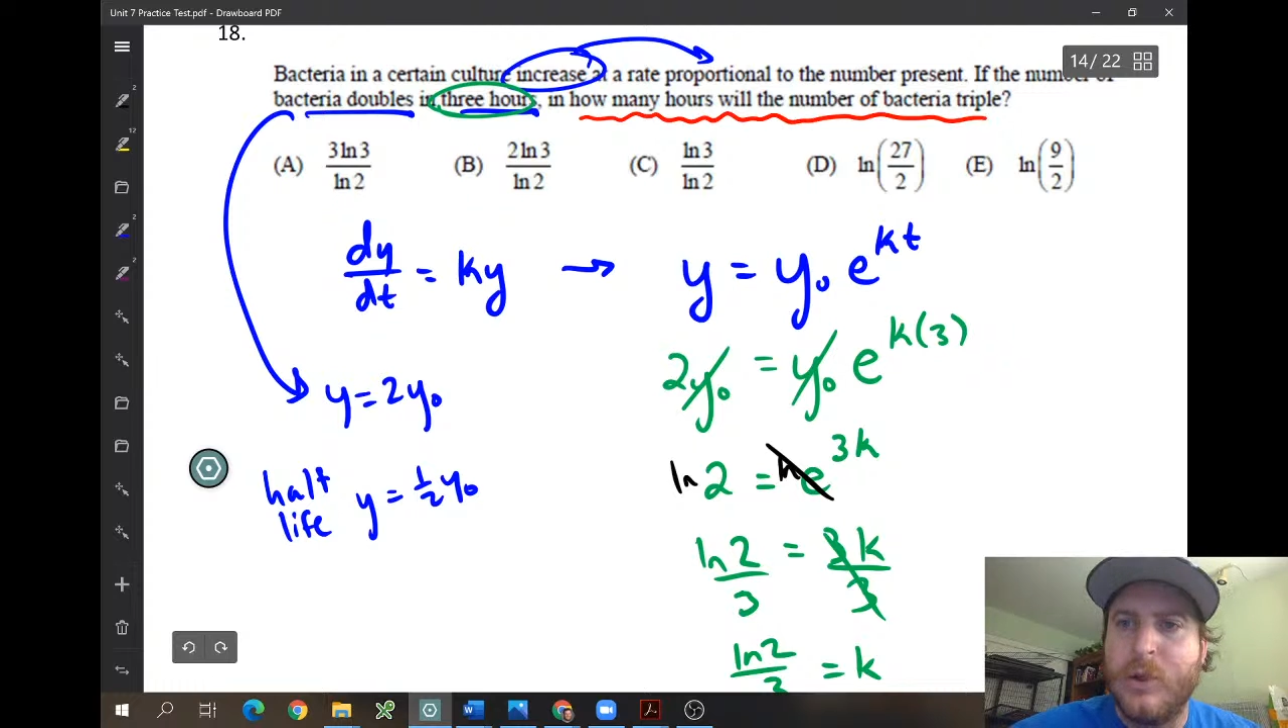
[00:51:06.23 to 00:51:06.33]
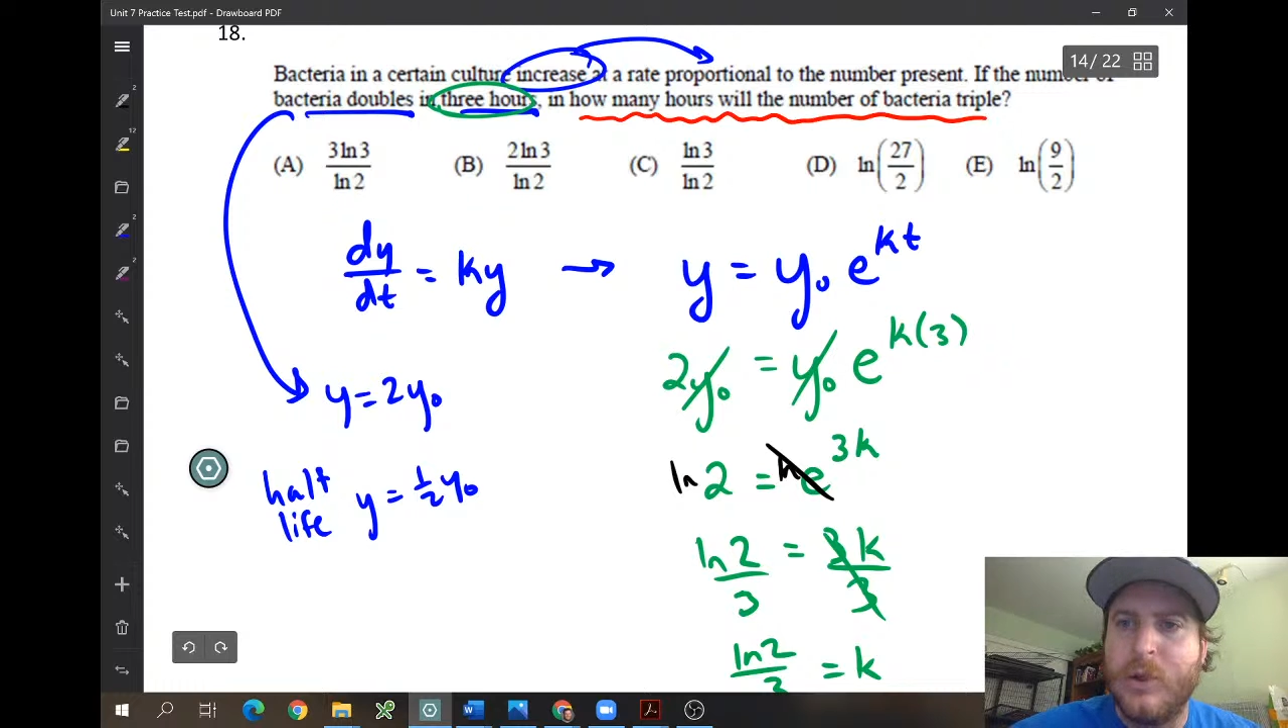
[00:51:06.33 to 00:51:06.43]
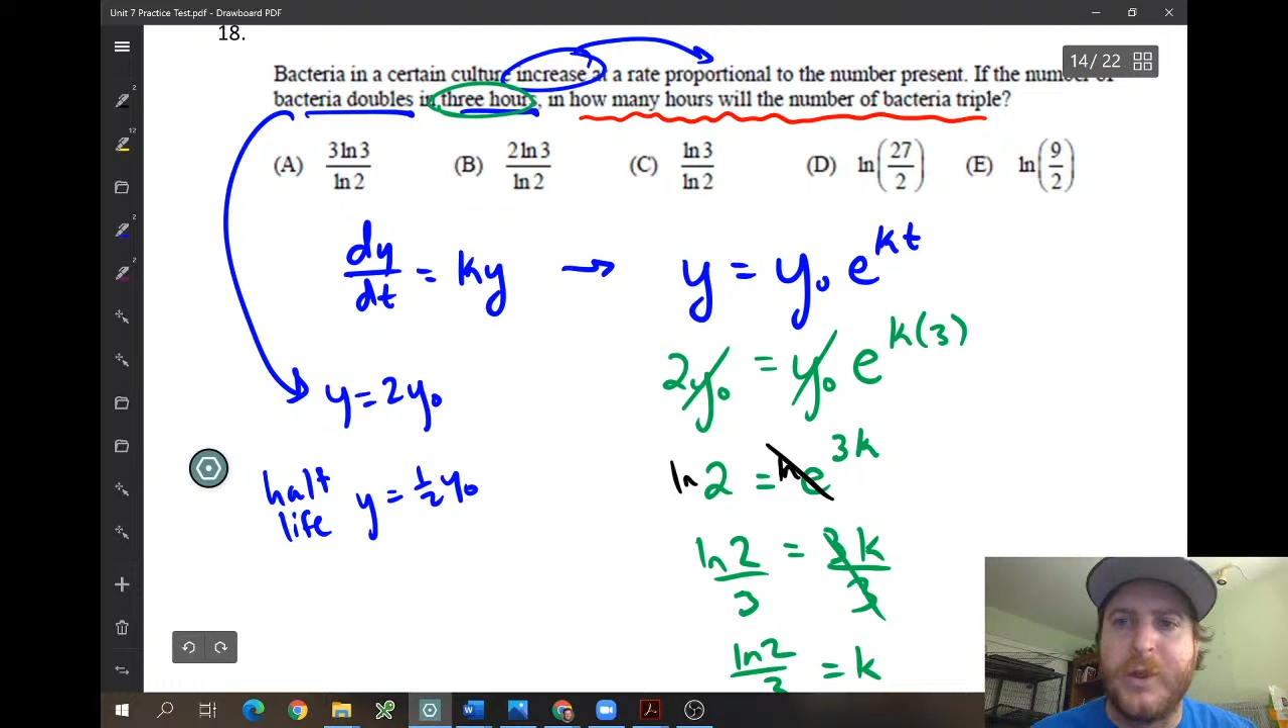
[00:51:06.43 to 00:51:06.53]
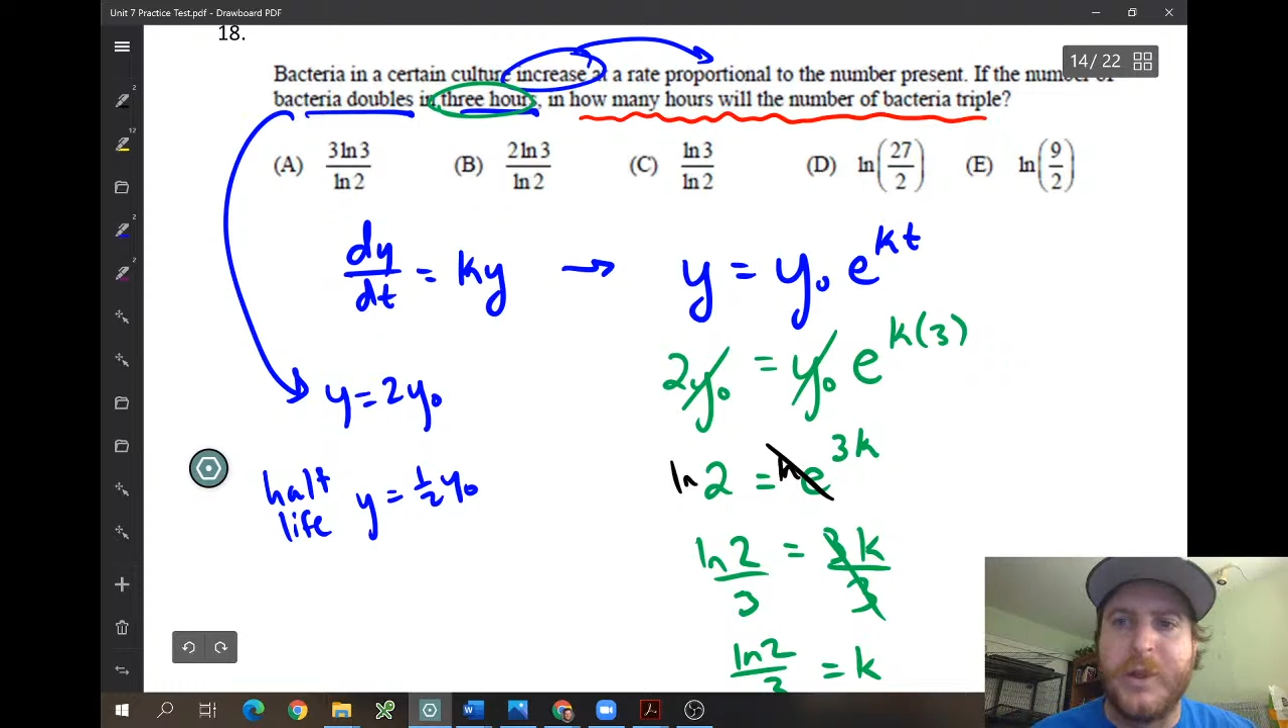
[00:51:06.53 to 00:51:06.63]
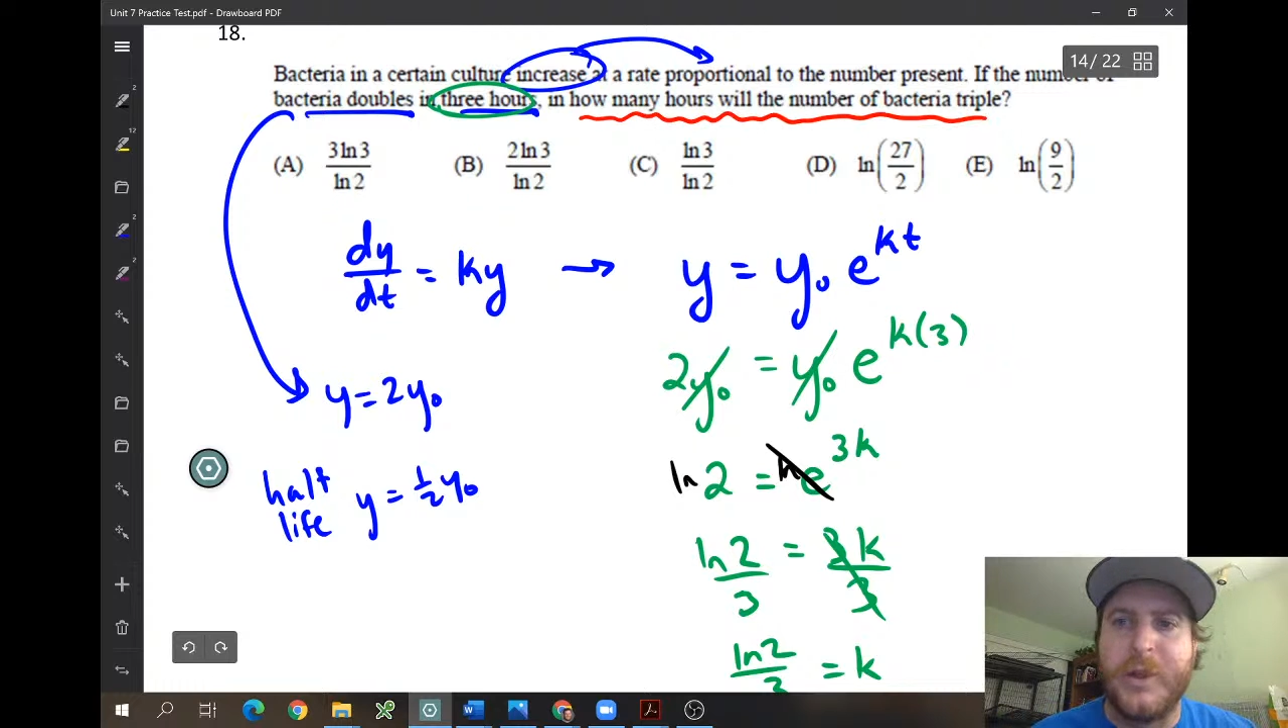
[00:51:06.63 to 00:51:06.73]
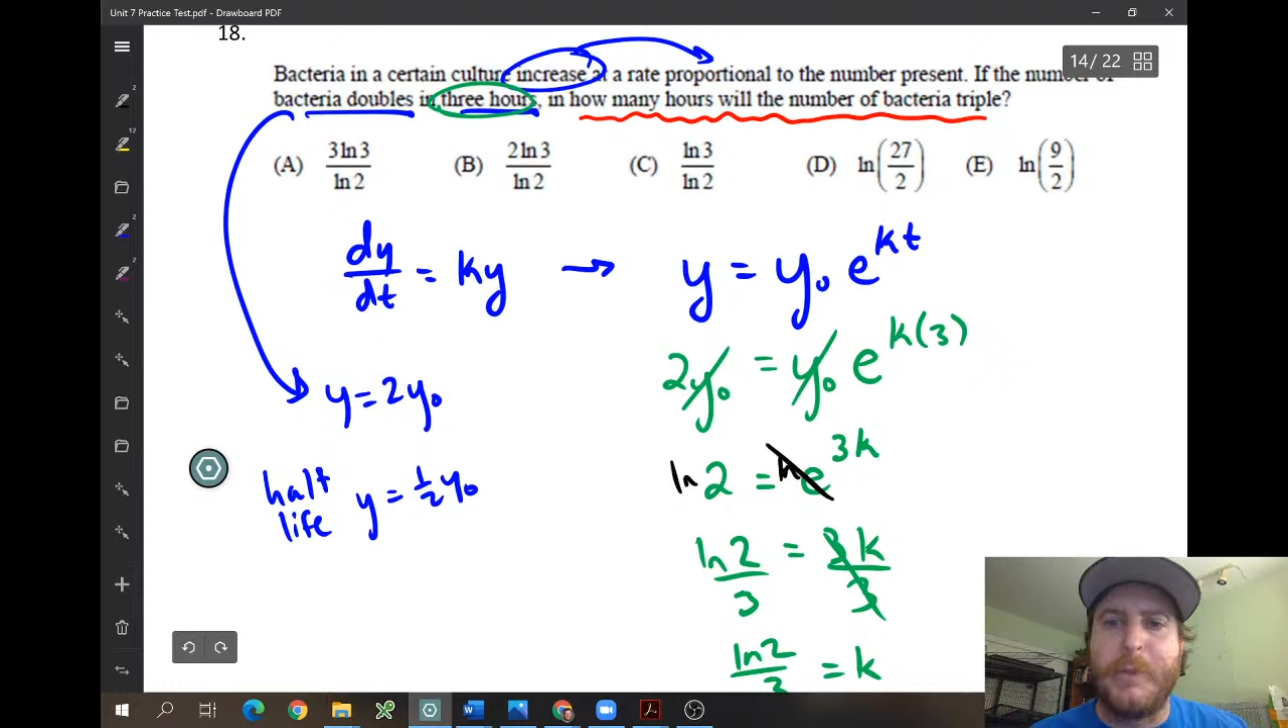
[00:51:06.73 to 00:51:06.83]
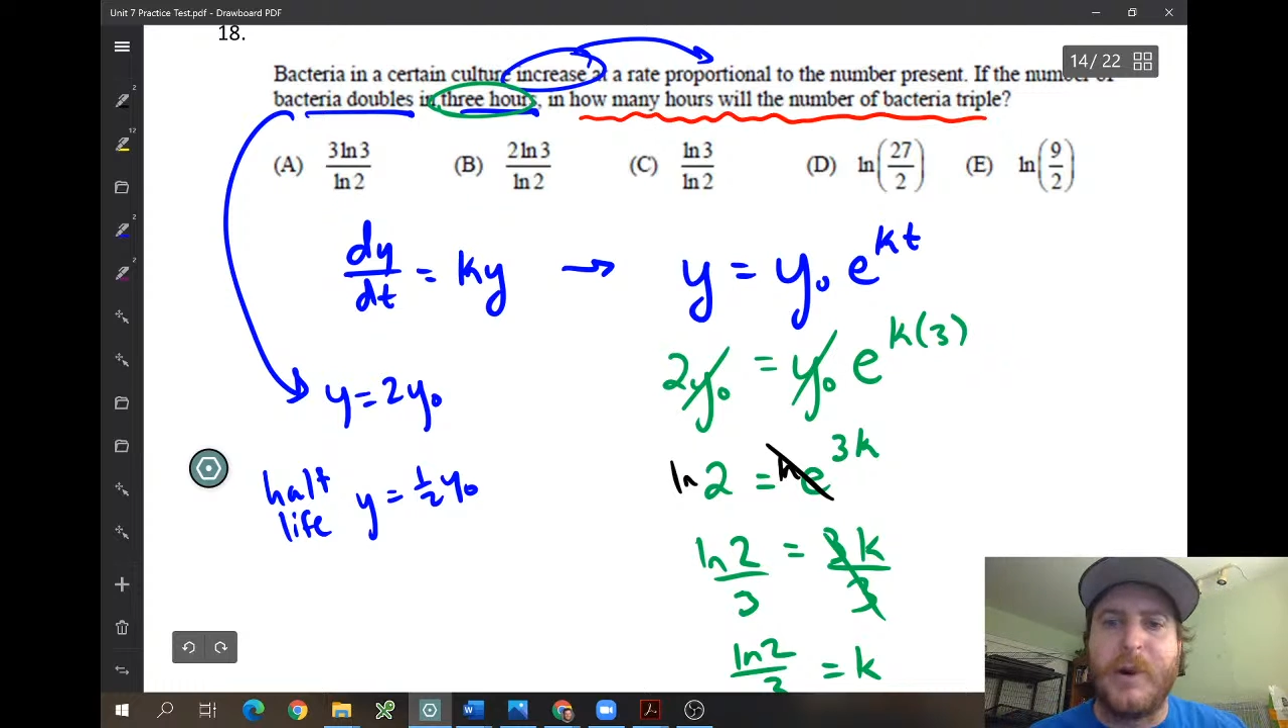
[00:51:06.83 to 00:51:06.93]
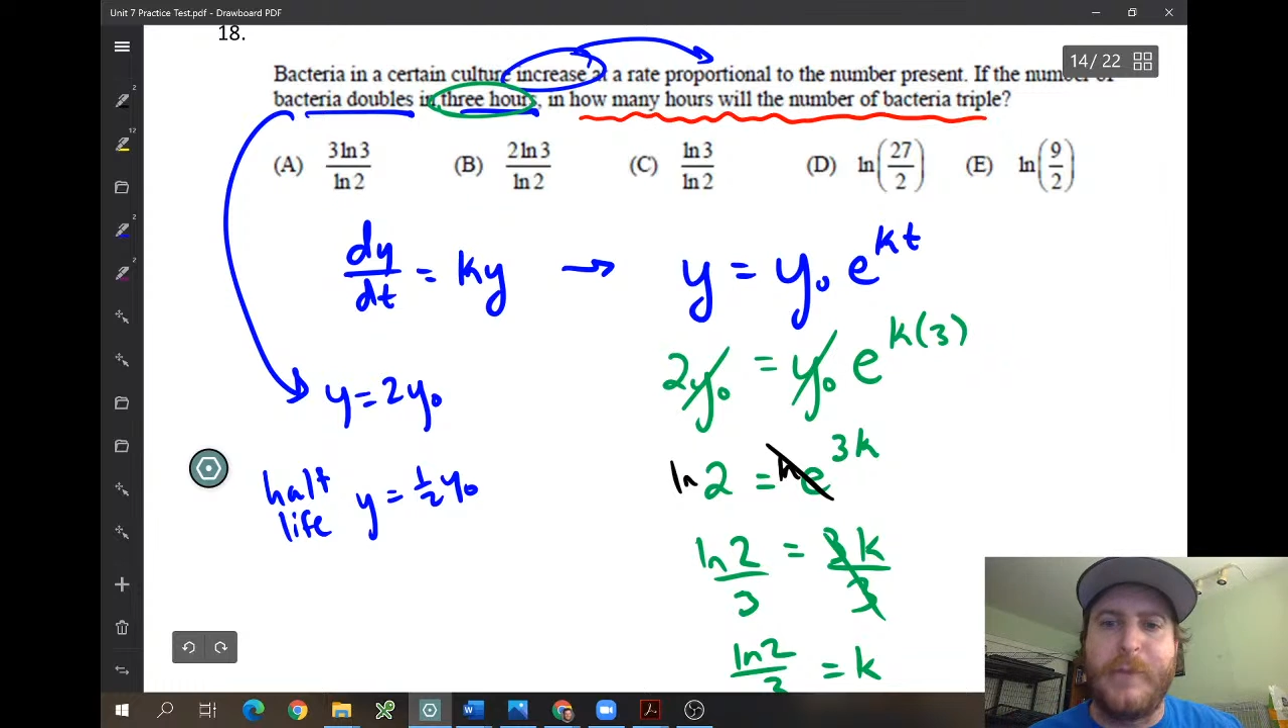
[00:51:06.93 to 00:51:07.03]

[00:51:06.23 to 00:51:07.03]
will the number of